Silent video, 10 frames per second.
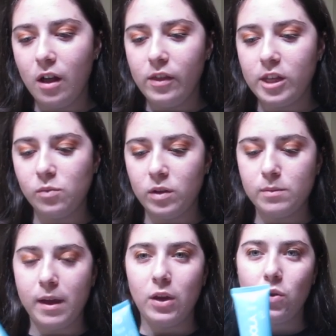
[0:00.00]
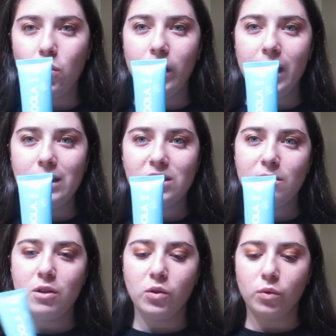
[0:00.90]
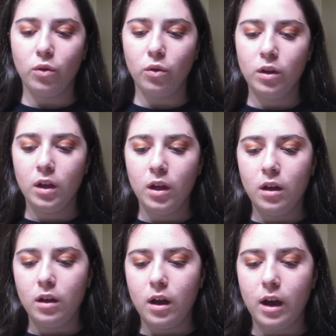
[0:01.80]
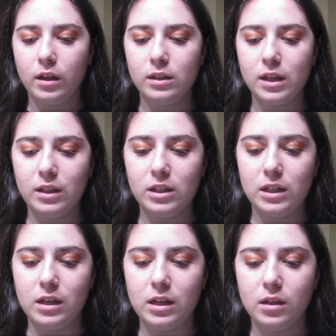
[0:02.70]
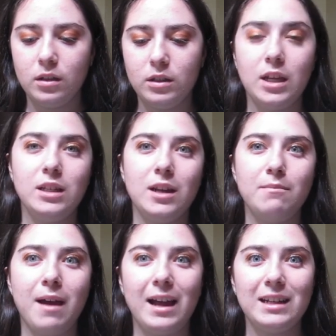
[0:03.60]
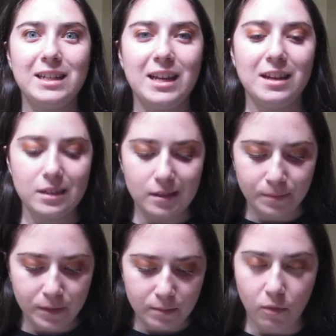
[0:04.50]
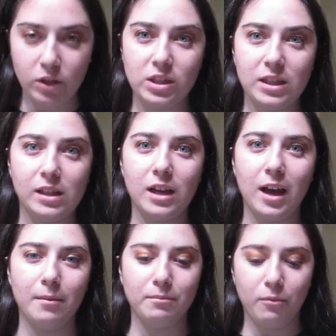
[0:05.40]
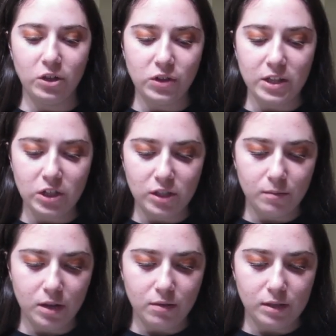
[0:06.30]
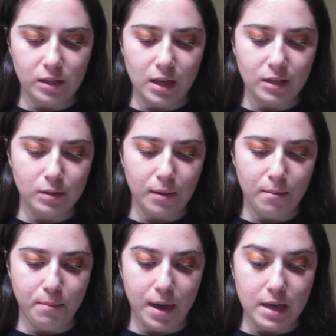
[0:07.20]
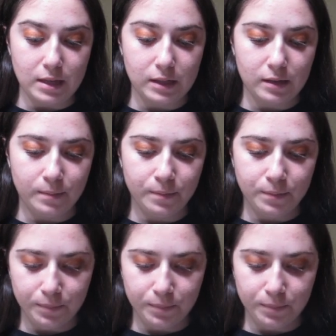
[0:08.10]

This one's by Kula. It's just a mineral, unscented, tinted matte tint moisturizer. So I'm gonna use this as my base.